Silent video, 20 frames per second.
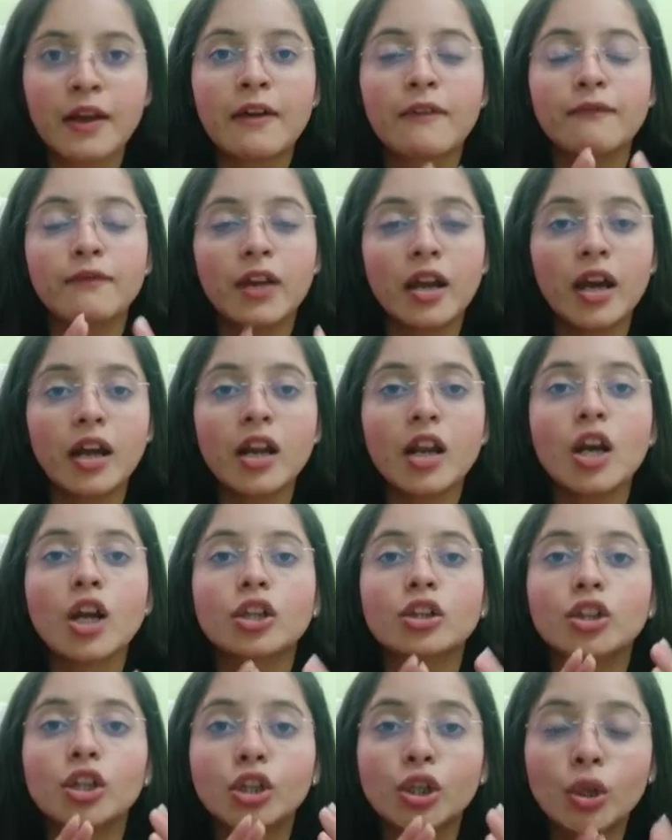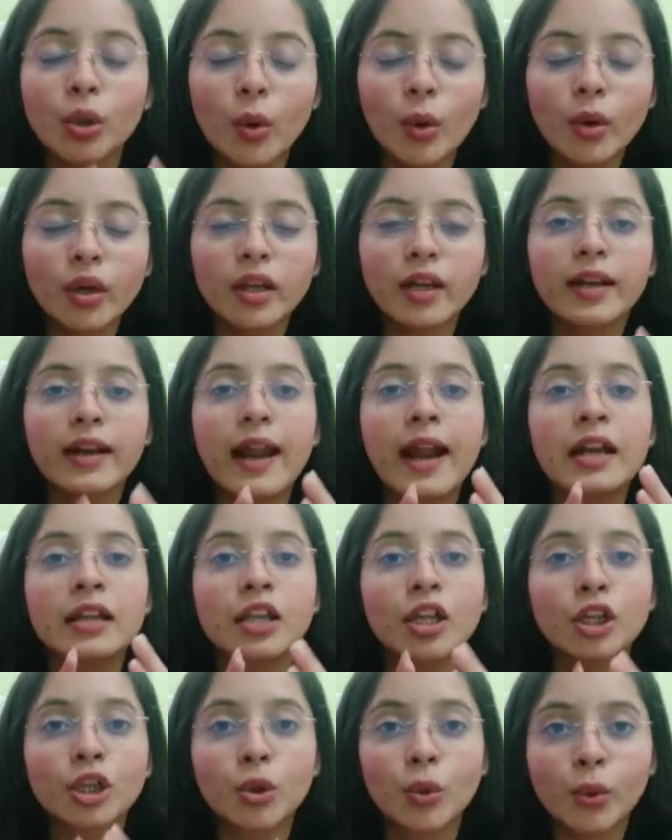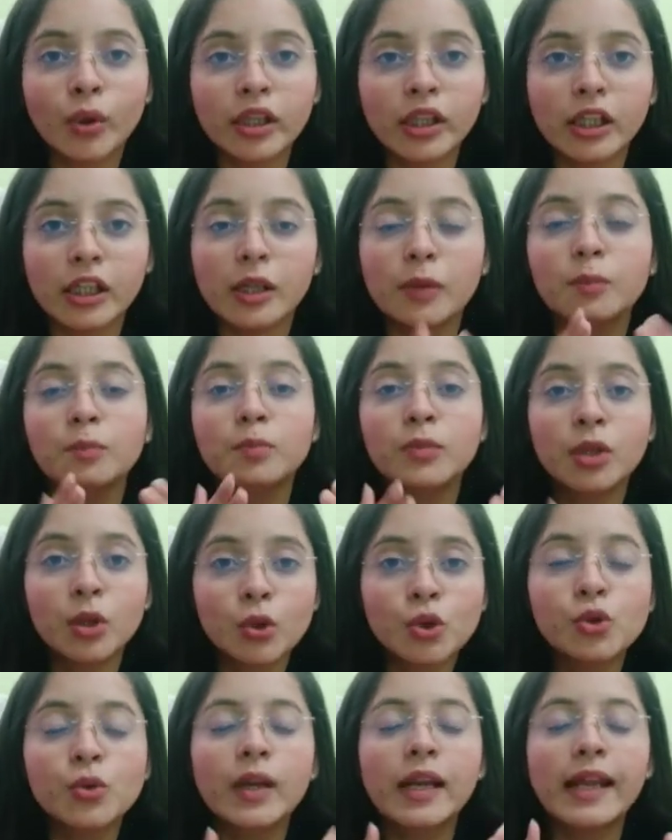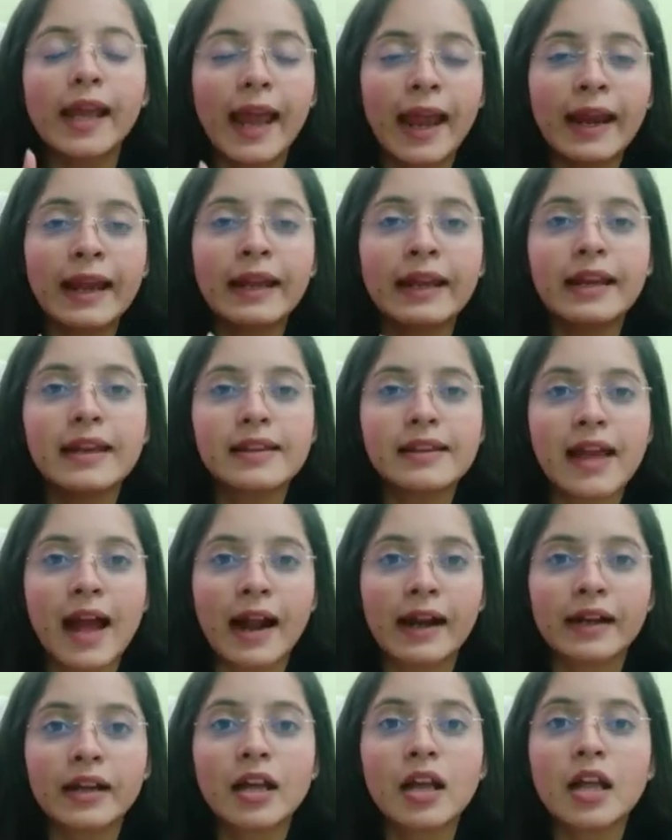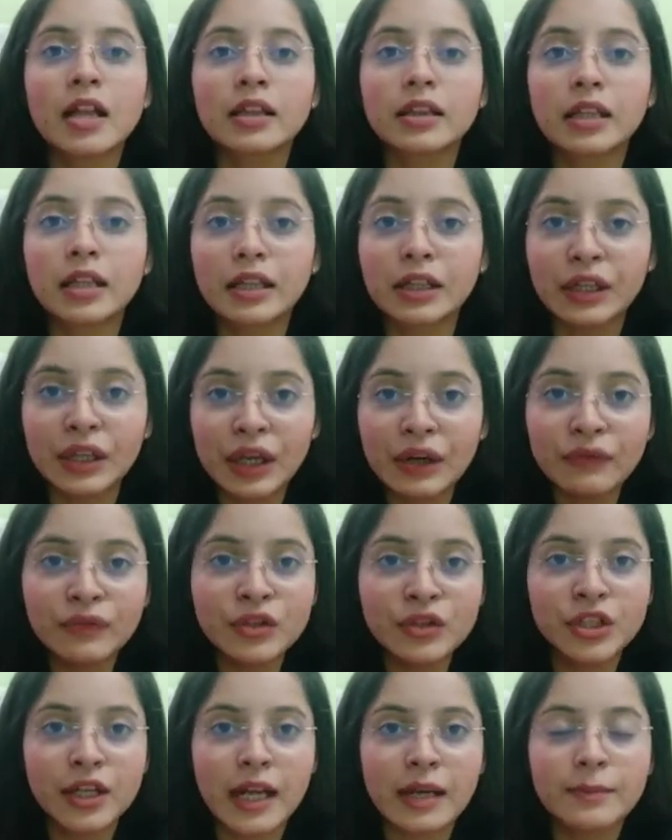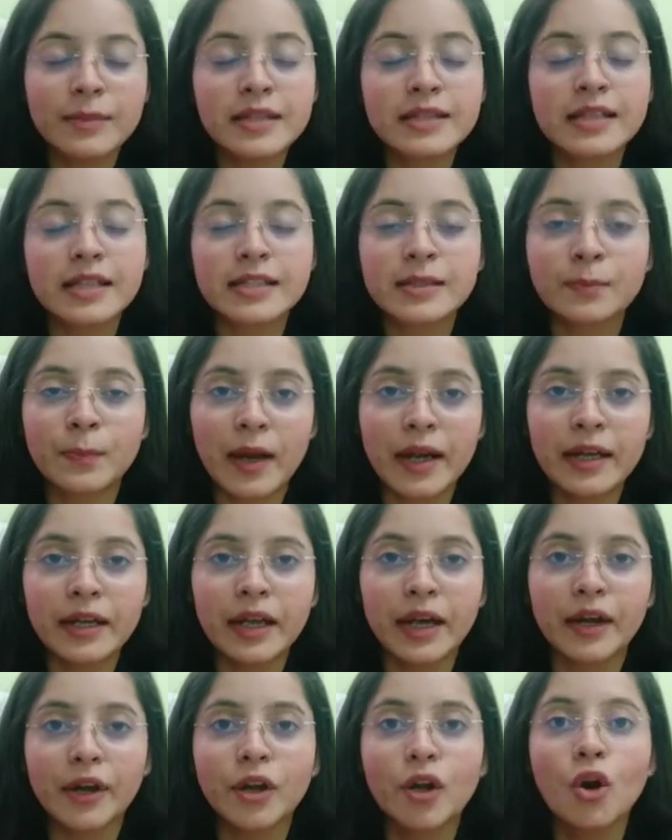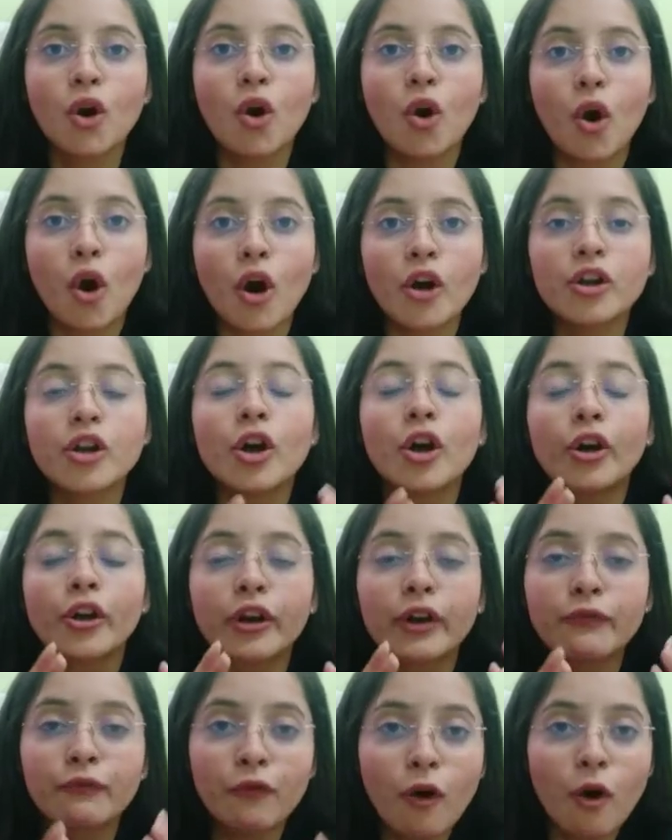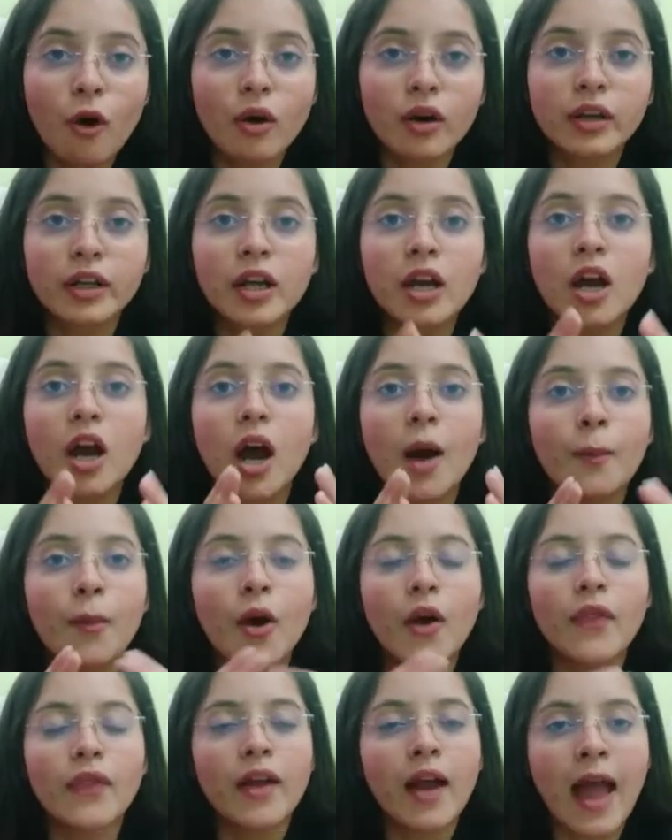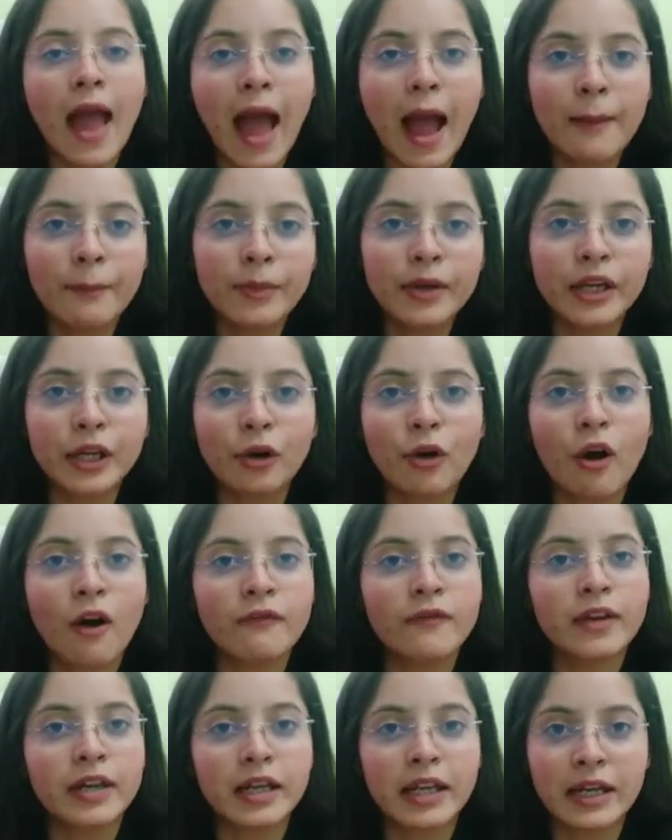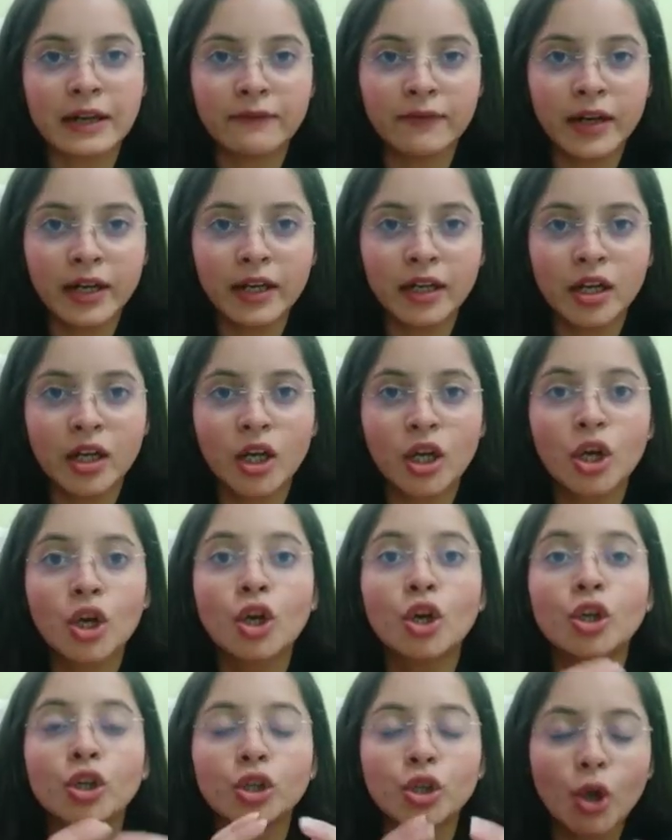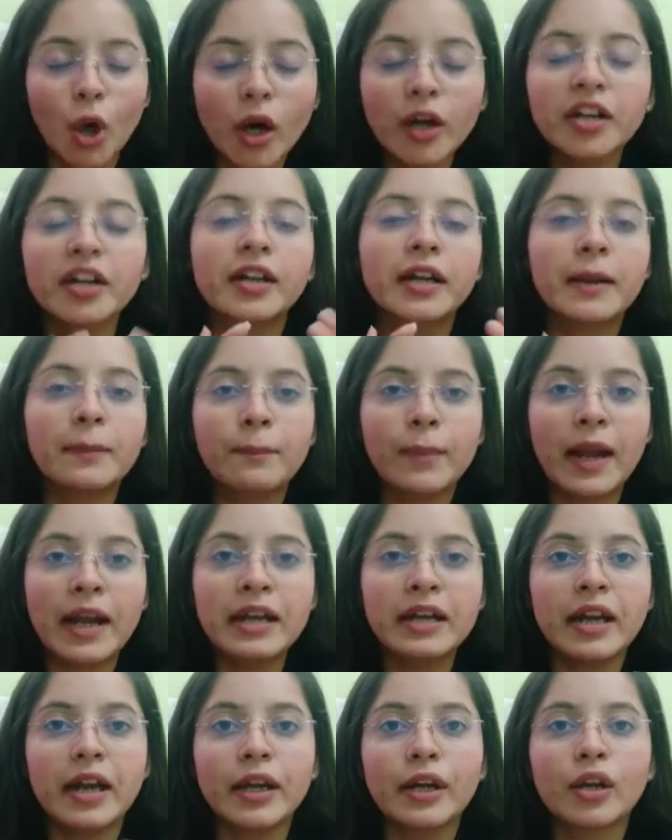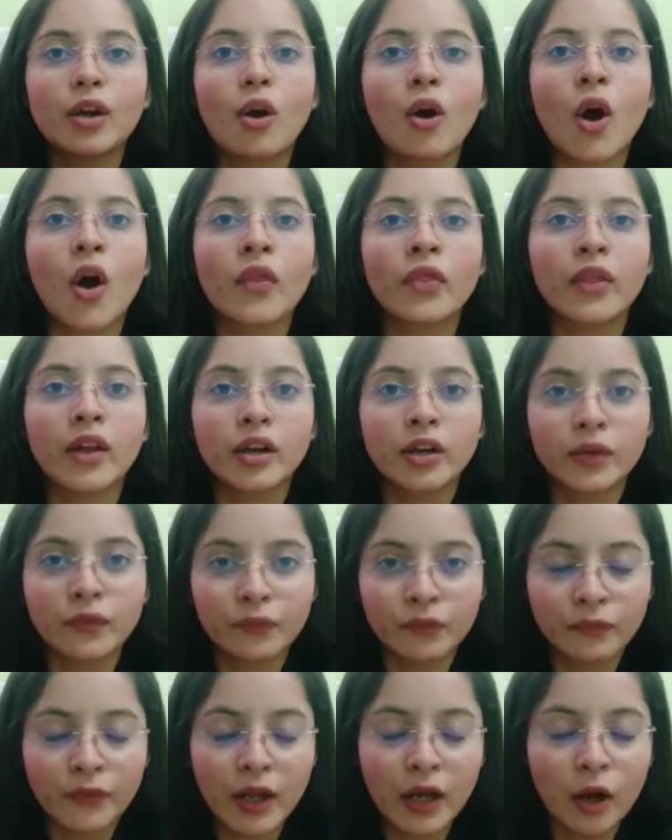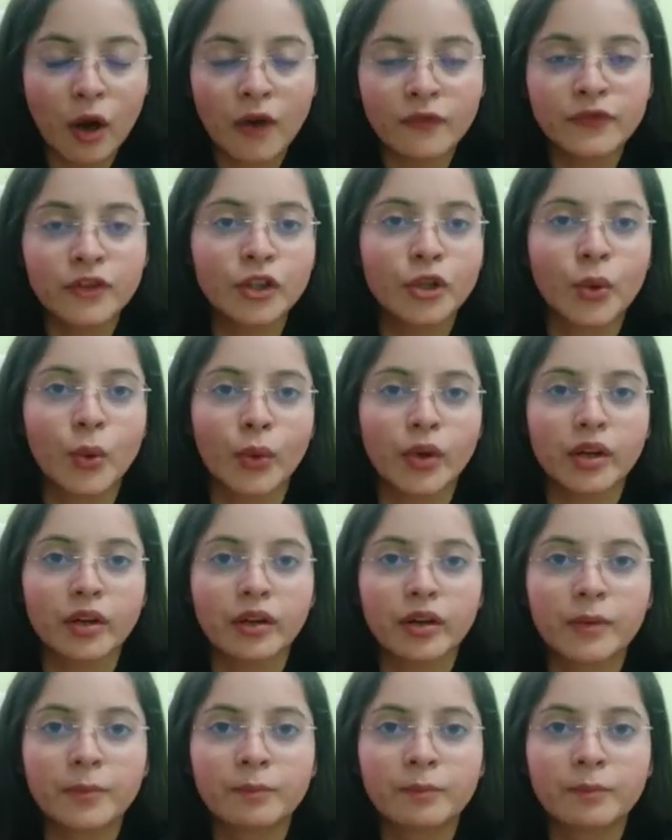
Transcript: where the donor and the donee mutually agree that the gift shall be suspended or revoked upon the happening of an event not dependent on the will of the donor,